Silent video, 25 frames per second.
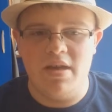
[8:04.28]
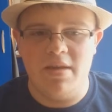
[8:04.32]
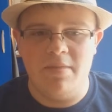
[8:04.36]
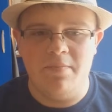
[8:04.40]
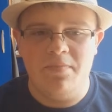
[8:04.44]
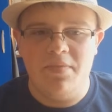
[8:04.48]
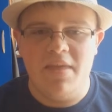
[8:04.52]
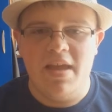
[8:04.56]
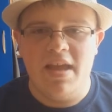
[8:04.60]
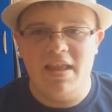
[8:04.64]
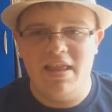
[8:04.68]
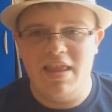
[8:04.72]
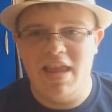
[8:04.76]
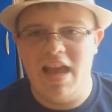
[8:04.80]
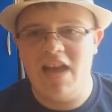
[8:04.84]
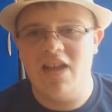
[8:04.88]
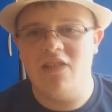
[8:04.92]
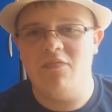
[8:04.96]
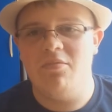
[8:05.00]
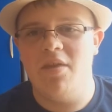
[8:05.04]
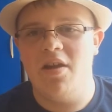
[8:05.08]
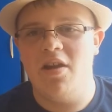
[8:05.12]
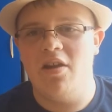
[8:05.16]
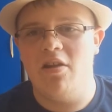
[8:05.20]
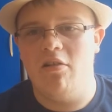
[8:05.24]
be
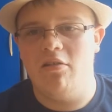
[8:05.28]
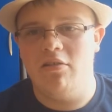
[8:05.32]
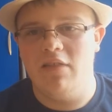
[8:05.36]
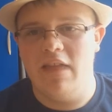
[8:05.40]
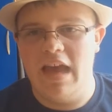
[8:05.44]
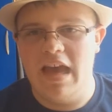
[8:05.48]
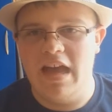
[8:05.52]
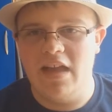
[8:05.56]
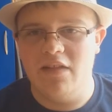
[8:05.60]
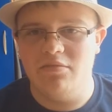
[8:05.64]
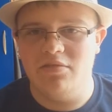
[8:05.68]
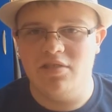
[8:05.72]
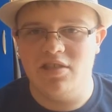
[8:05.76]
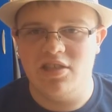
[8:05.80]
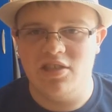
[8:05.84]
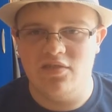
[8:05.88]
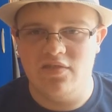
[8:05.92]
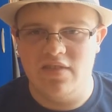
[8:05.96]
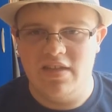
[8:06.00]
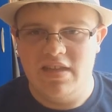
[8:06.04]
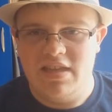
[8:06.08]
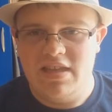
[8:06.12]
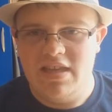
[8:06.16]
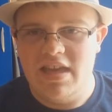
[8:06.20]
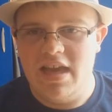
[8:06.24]
Nightmare on Elm
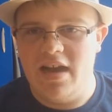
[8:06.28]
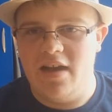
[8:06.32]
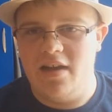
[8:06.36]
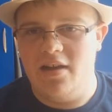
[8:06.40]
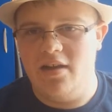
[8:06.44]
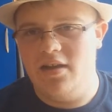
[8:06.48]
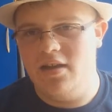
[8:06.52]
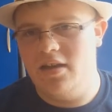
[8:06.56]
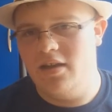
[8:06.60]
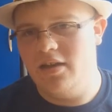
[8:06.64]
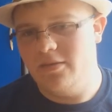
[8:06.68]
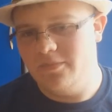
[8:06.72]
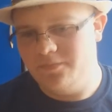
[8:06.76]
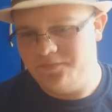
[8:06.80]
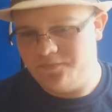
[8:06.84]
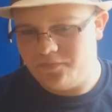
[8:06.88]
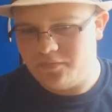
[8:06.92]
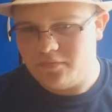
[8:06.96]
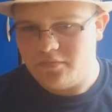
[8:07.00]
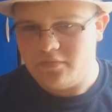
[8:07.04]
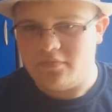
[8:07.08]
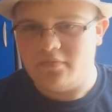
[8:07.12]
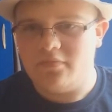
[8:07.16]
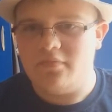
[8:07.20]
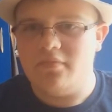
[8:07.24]
Street. Yeah,
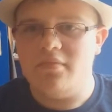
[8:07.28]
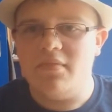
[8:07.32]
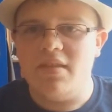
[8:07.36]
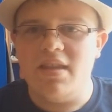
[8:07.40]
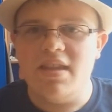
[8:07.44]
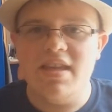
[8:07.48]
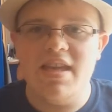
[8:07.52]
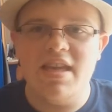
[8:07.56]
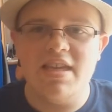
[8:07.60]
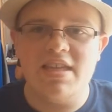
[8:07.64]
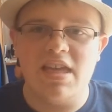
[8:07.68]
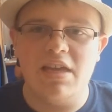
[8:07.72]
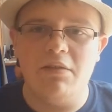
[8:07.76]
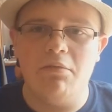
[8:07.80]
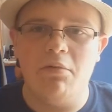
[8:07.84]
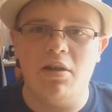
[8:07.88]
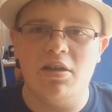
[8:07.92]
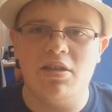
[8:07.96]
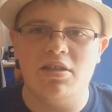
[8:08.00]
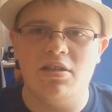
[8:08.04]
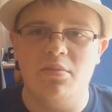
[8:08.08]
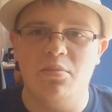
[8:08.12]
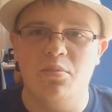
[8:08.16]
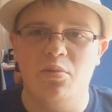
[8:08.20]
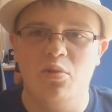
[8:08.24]
yes, I
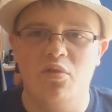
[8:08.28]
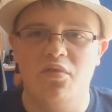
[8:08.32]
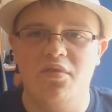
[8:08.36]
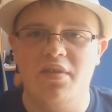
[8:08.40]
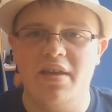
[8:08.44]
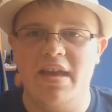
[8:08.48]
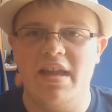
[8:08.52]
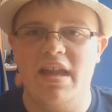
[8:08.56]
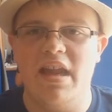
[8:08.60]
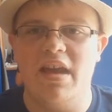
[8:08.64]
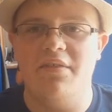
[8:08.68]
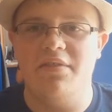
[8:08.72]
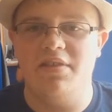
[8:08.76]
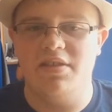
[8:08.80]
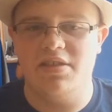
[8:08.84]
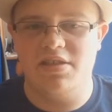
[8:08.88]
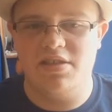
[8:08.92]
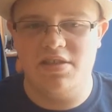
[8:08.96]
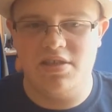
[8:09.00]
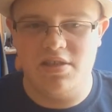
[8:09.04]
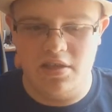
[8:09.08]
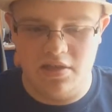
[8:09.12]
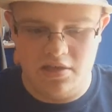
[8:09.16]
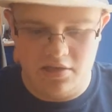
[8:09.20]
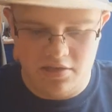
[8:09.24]
watched the movie and I
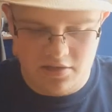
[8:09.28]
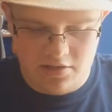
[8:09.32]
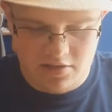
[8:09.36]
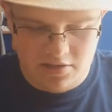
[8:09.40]
was